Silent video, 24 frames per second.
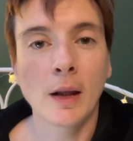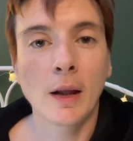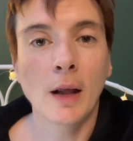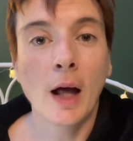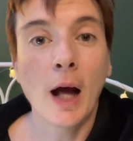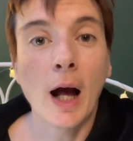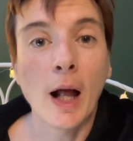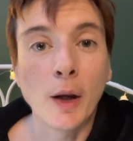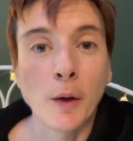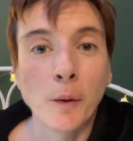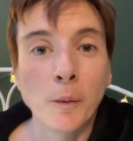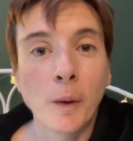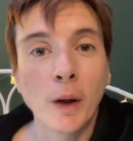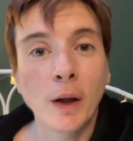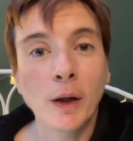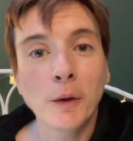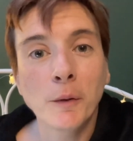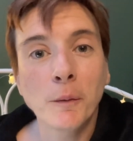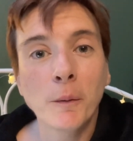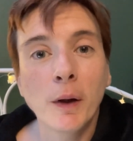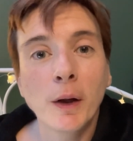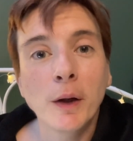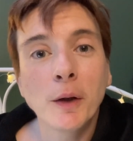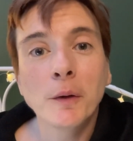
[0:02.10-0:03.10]
Hello,
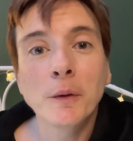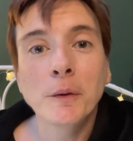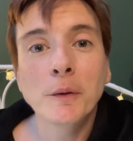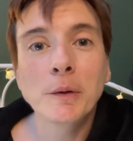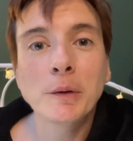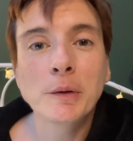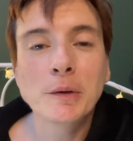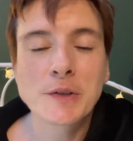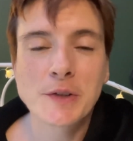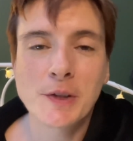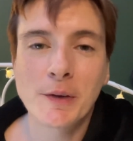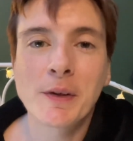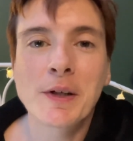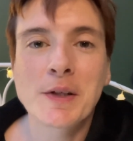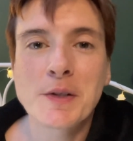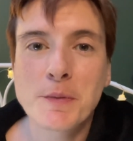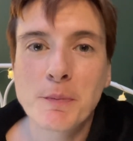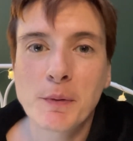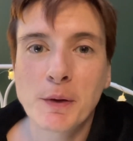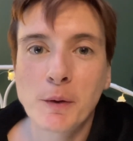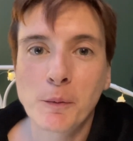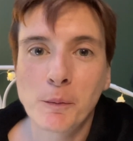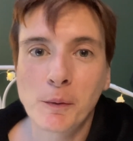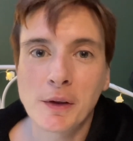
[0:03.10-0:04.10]
hello, hello. Sorry, it's
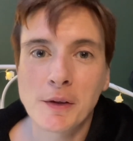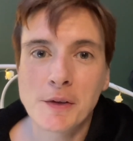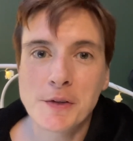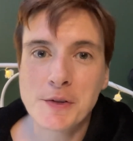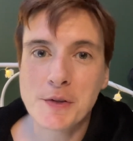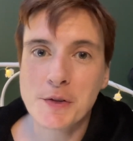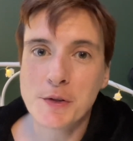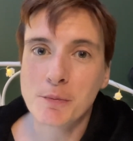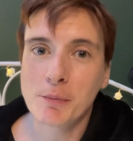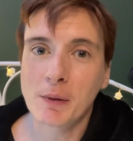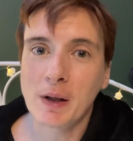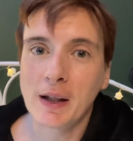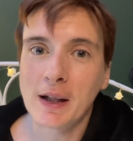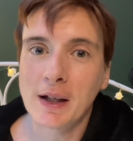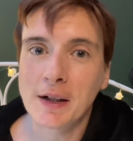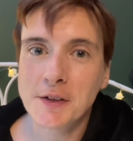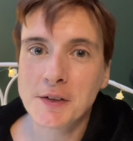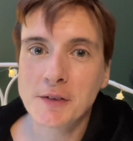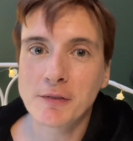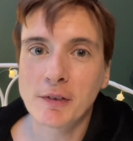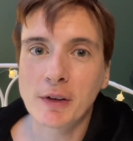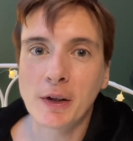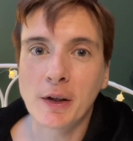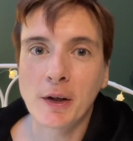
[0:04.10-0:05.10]
been a while since my
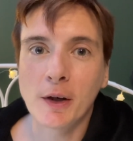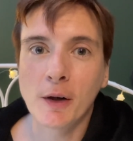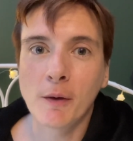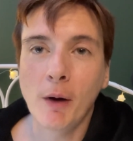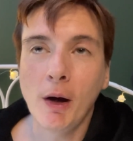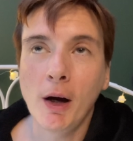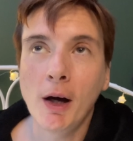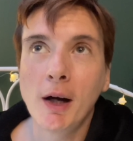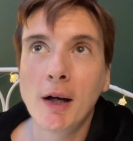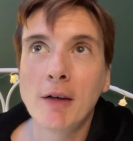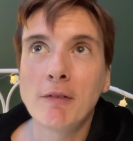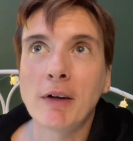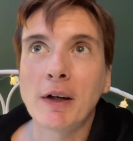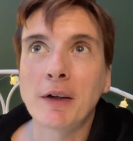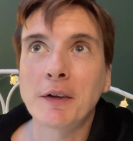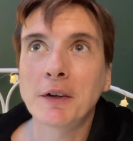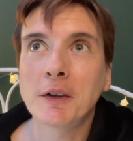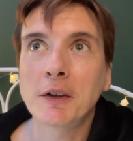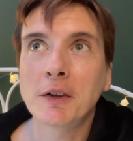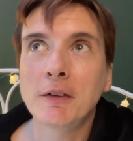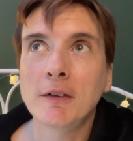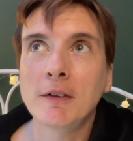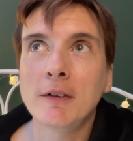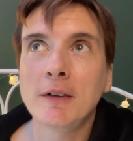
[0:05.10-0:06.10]
last video. I've had a
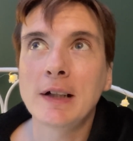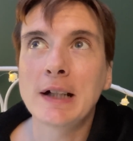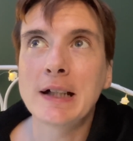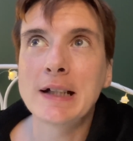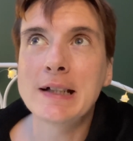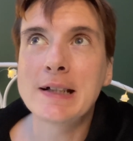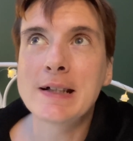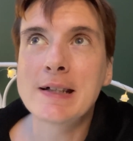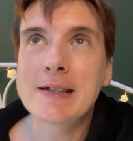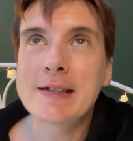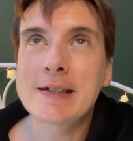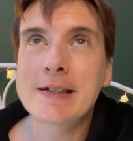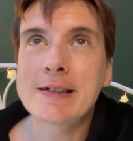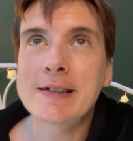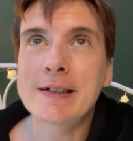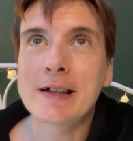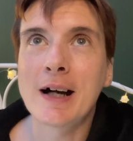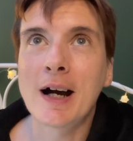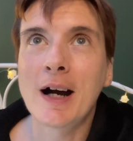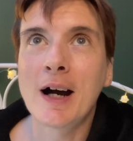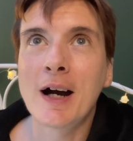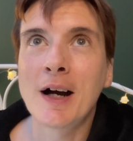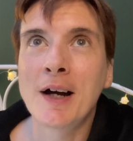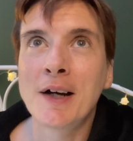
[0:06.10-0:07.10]
crazy
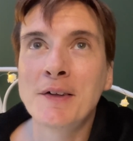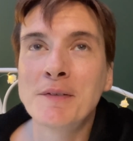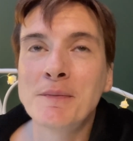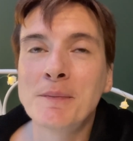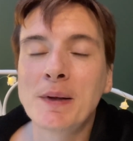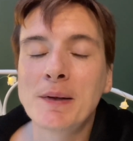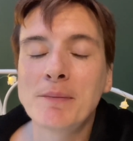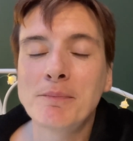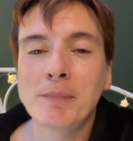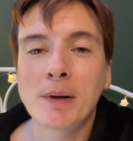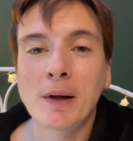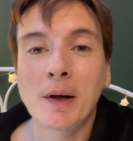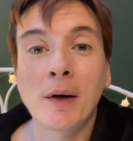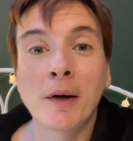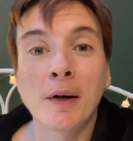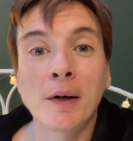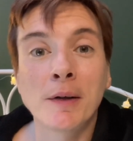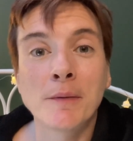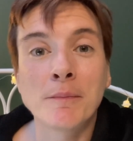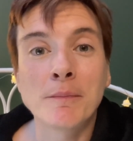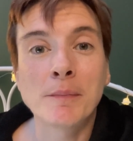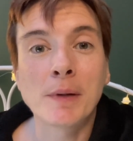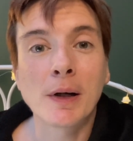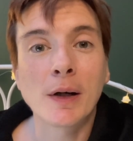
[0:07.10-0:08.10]
time, but
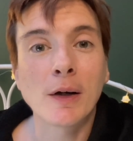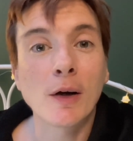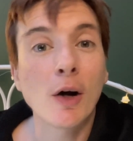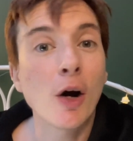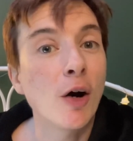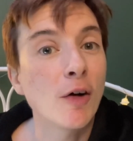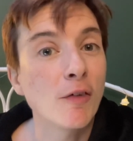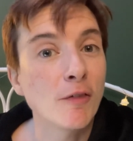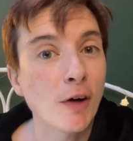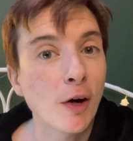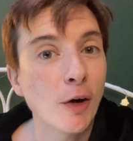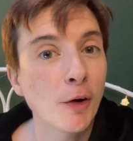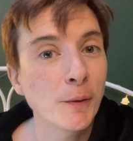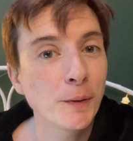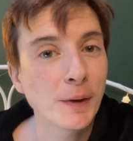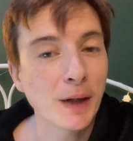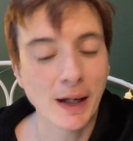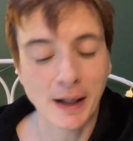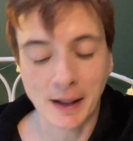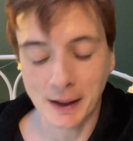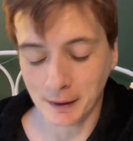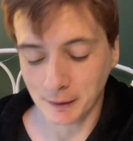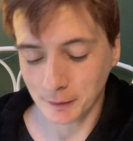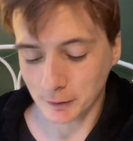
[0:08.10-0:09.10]
I'm
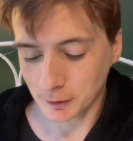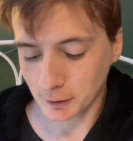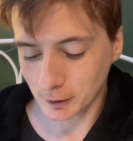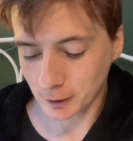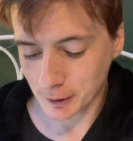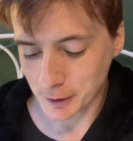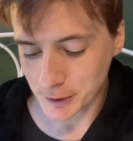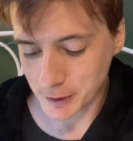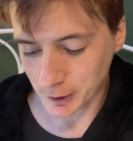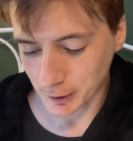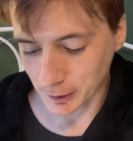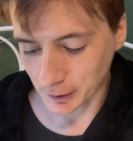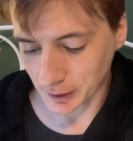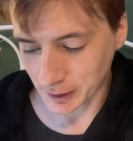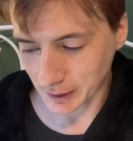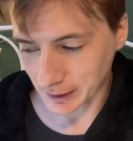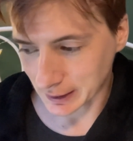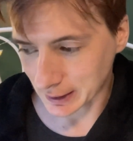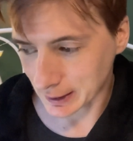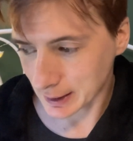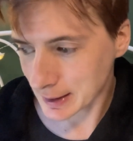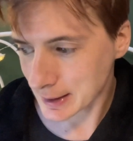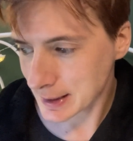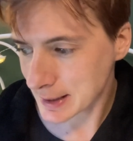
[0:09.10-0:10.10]
okay. Lots of good
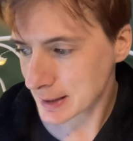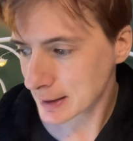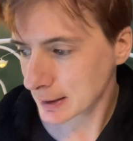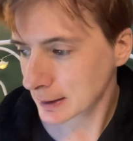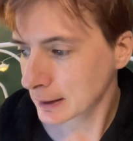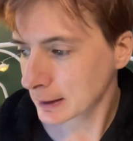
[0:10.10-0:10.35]
things.